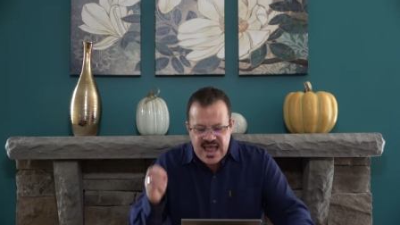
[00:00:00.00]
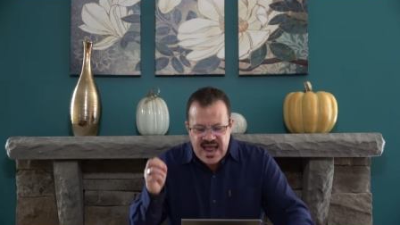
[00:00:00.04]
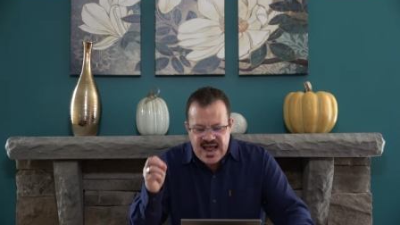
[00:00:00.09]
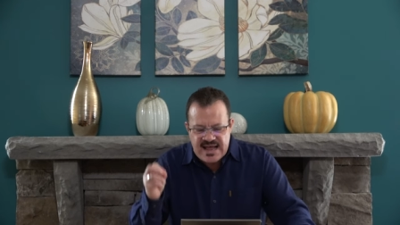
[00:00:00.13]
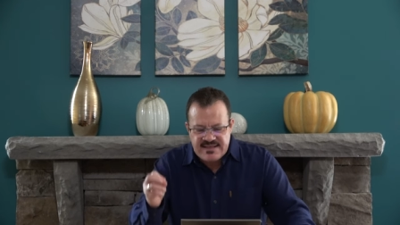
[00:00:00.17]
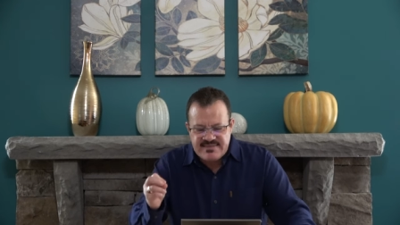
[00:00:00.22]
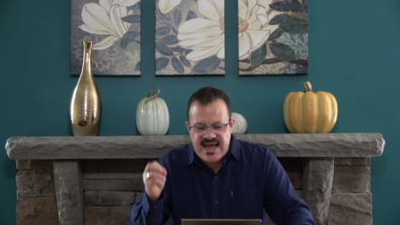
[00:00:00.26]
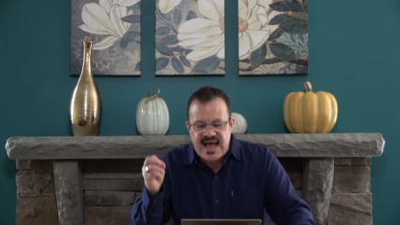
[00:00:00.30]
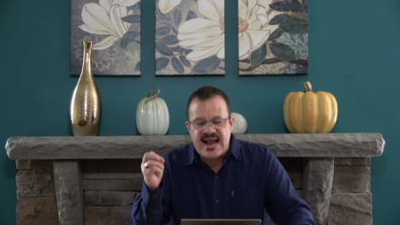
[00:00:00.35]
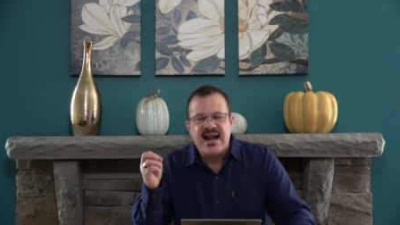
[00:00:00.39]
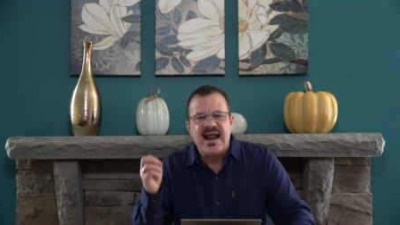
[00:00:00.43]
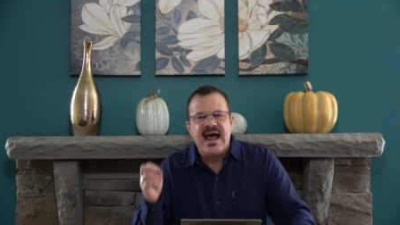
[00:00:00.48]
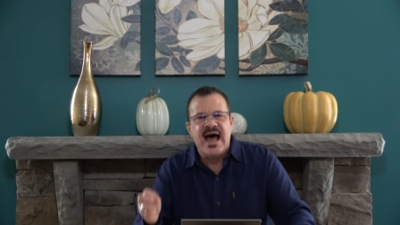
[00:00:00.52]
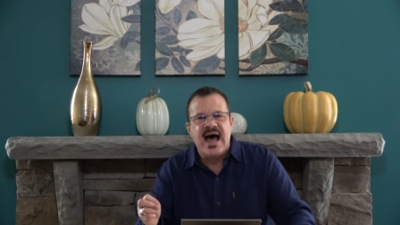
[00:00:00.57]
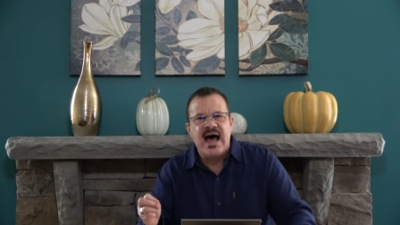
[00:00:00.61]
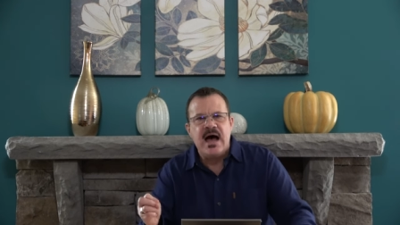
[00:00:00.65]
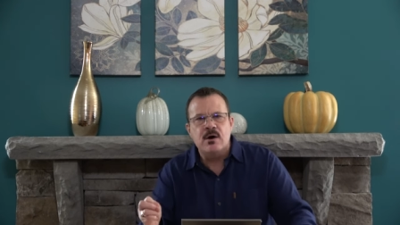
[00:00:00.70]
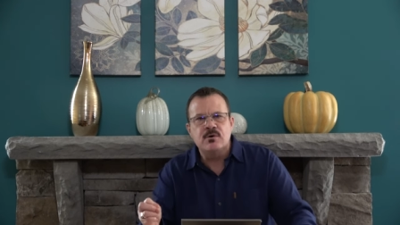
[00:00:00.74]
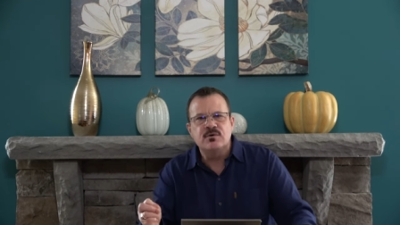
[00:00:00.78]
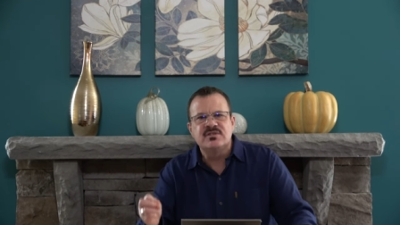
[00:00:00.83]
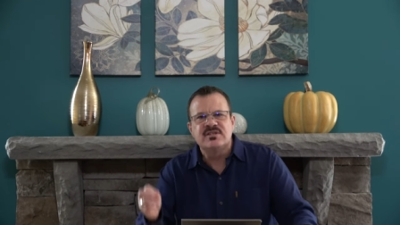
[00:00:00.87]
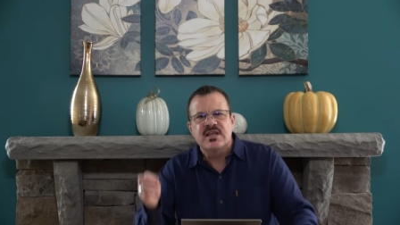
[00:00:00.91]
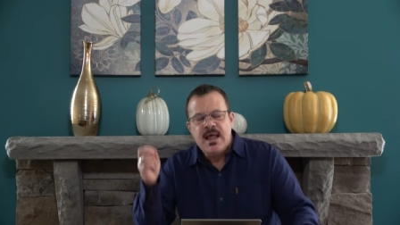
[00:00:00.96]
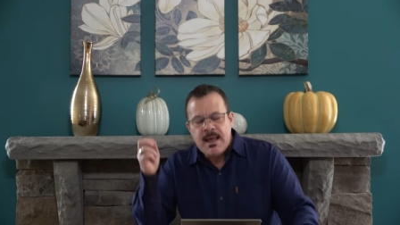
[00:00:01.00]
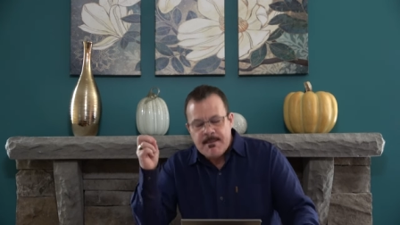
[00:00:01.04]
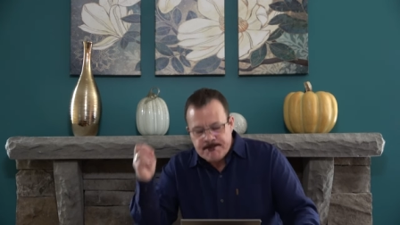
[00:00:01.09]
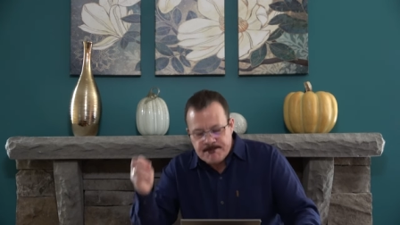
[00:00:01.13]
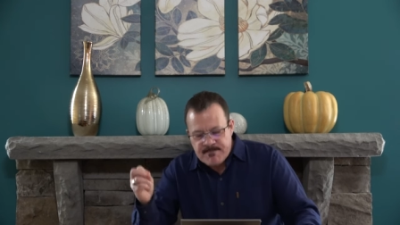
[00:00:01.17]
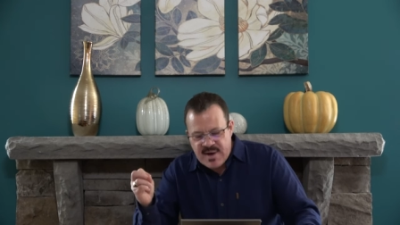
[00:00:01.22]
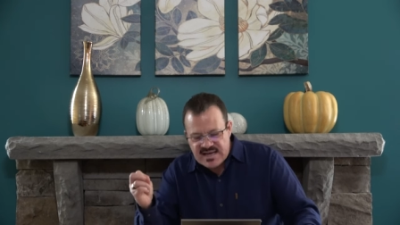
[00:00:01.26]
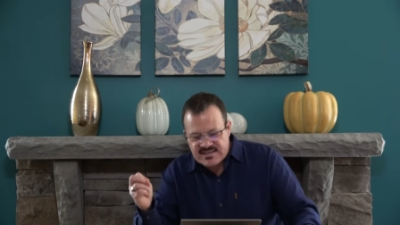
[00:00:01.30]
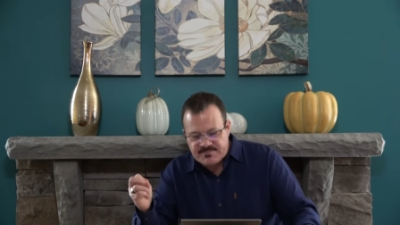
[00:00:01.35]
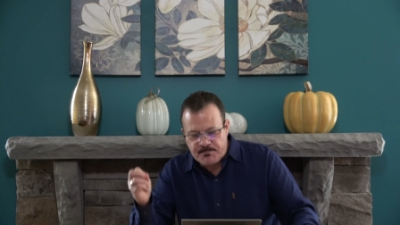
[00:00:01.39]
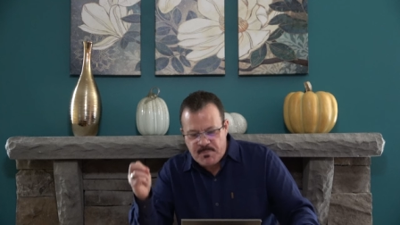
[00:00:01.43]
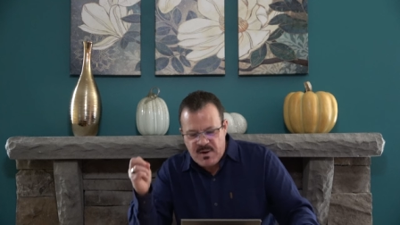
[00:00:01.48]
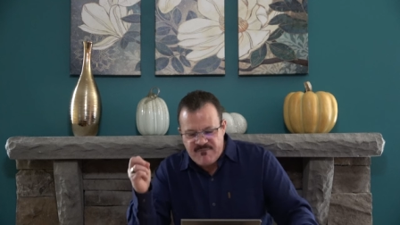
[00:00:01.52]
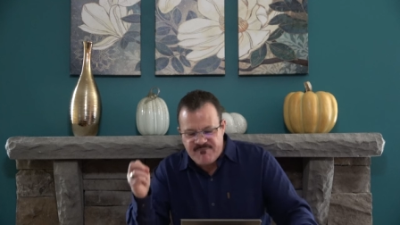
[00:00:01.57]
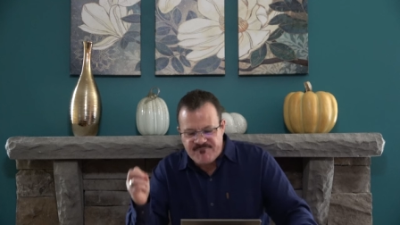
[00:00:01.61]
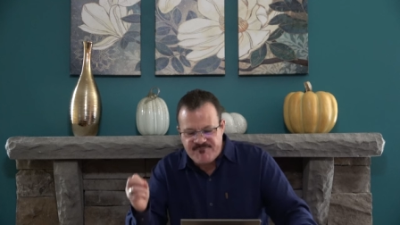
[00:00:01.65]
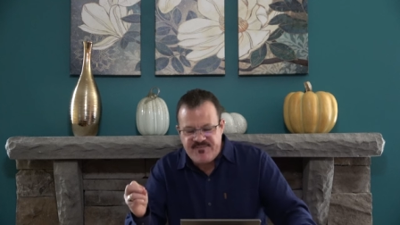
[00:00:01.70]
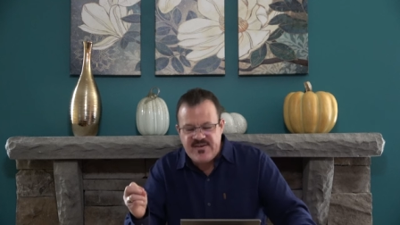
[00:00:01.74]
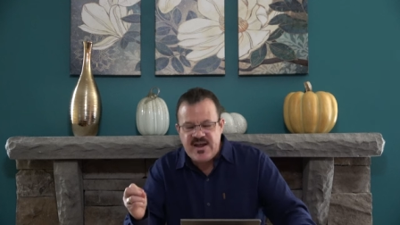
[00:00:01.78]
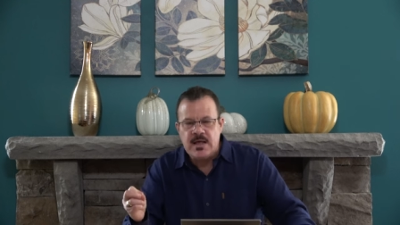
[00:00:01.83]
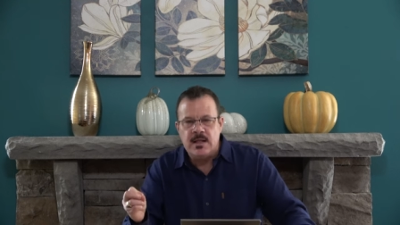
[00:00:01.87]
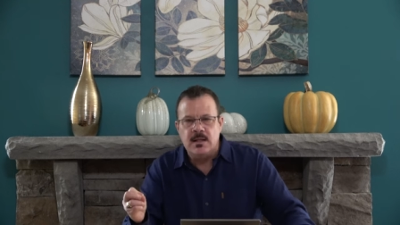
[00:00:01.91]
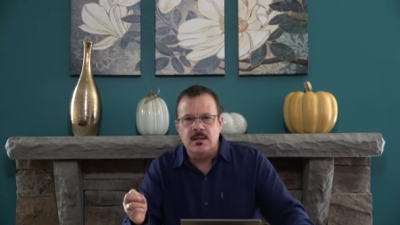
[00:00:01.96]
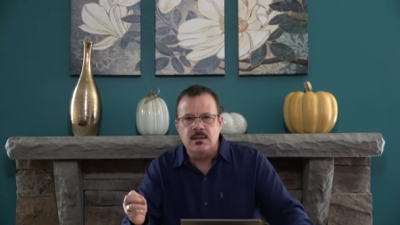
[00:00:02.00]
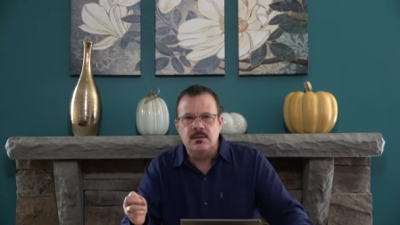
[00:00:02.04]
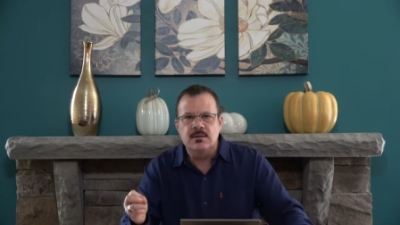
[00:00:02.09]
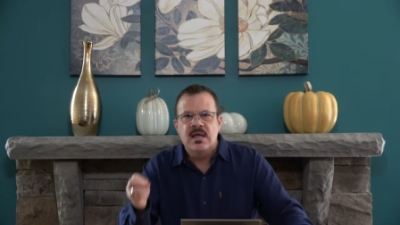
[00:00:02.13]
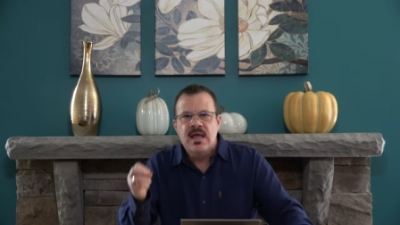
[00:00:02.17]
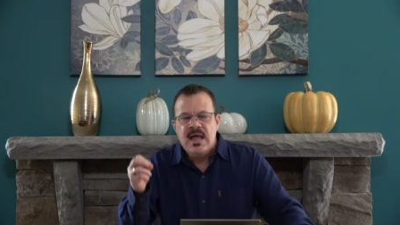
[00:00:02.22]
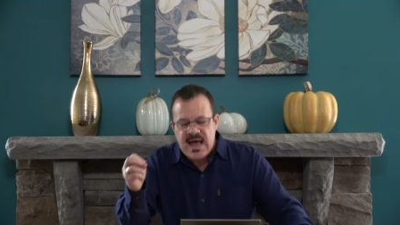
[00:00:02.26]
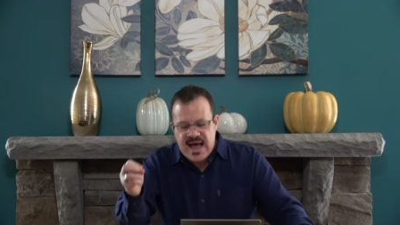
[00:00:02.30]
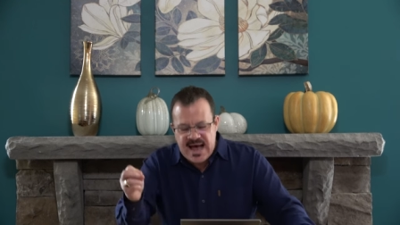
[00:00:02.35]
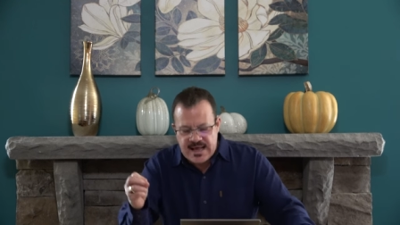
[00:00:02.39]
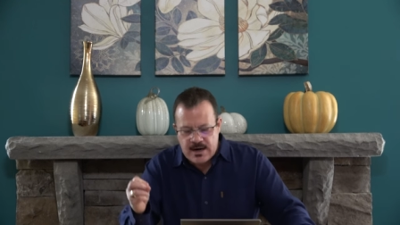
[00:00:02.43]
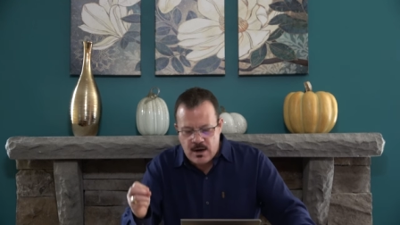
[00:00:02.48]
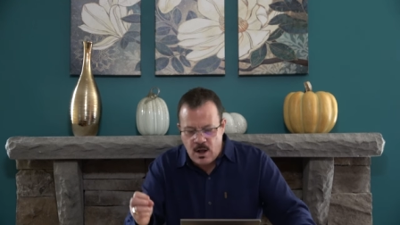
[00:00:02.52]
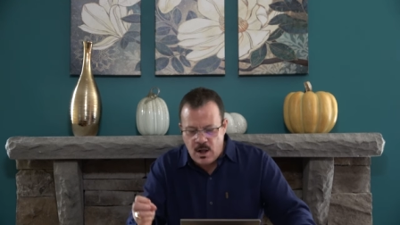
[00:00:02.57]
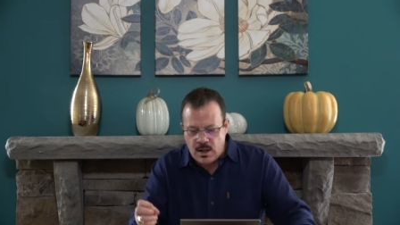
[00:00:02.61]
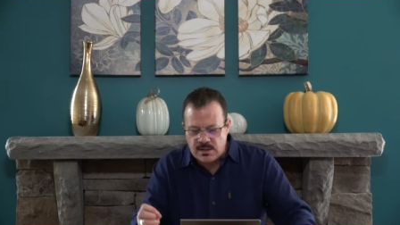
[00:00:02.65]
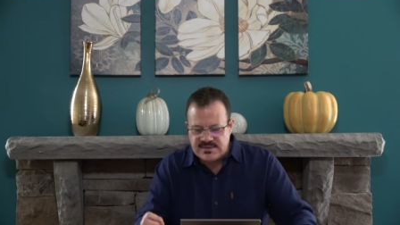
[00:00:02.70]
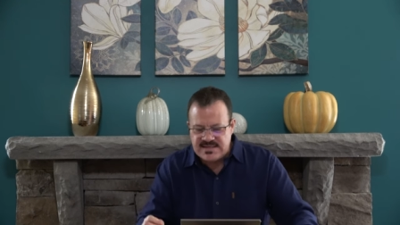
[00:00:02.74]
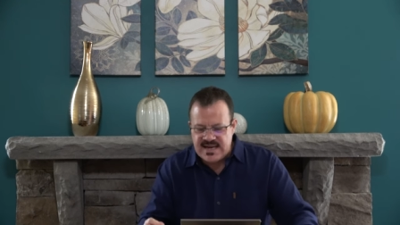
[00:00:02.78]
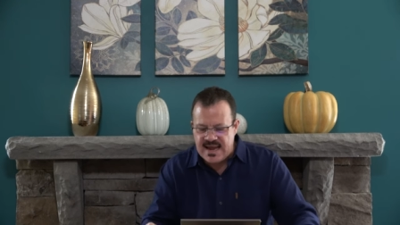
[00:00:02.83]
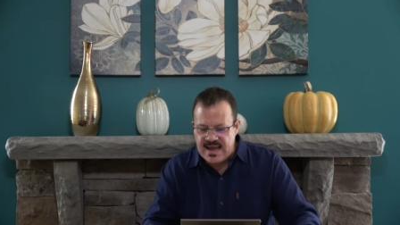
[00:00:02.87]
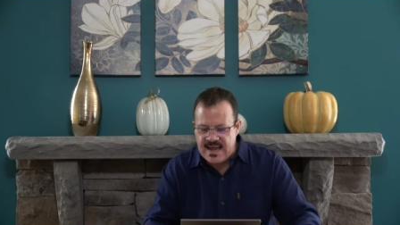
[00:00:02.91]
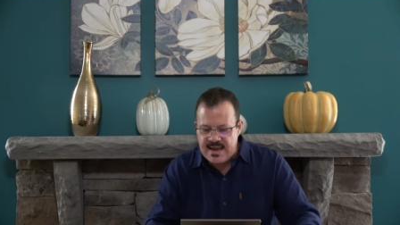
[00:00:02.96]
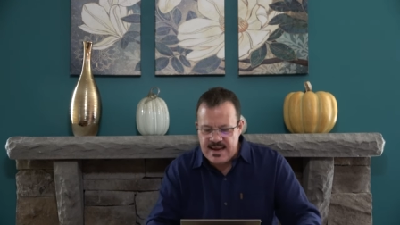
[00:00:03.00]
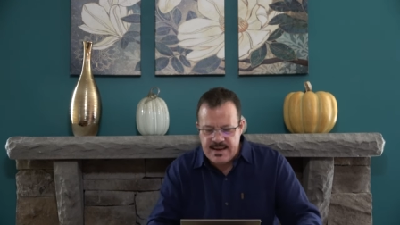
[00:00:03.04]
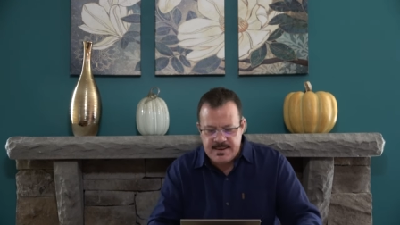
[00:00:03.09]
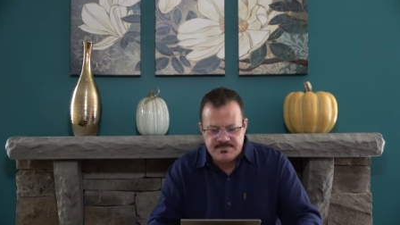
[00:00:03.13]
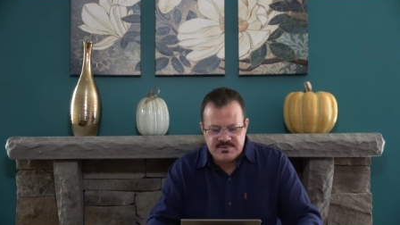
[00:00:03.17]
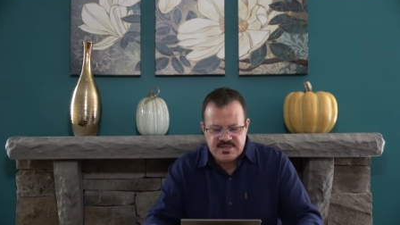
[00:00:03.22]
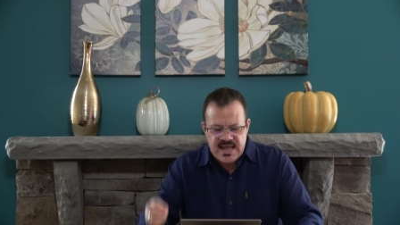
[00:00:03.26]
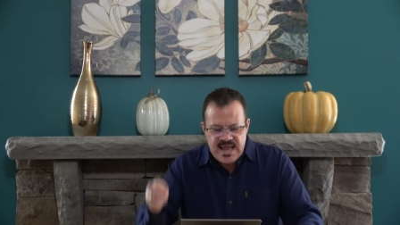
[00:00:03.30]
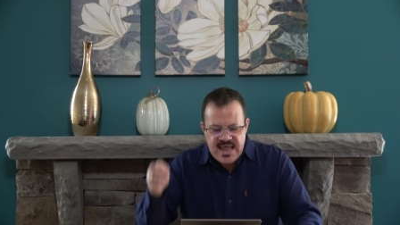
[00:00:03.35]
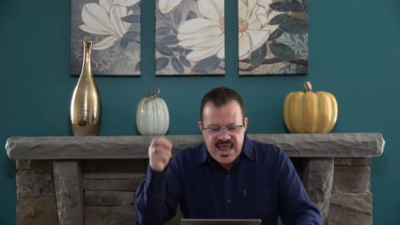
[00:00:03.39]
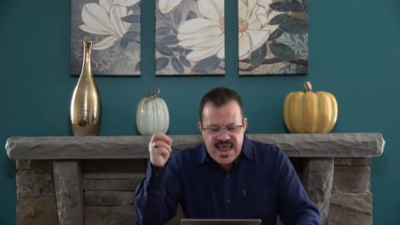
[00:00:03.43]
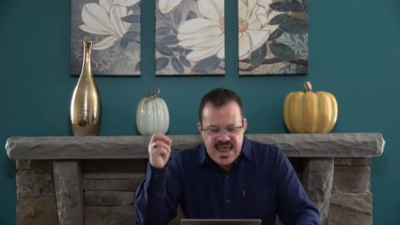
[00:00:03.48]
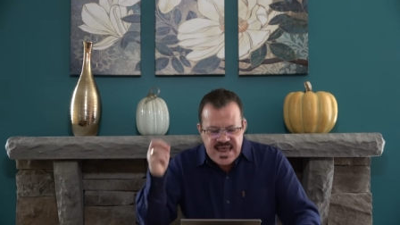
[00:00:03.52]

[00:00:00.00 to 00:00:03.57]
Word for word: and that house must be filled at all times.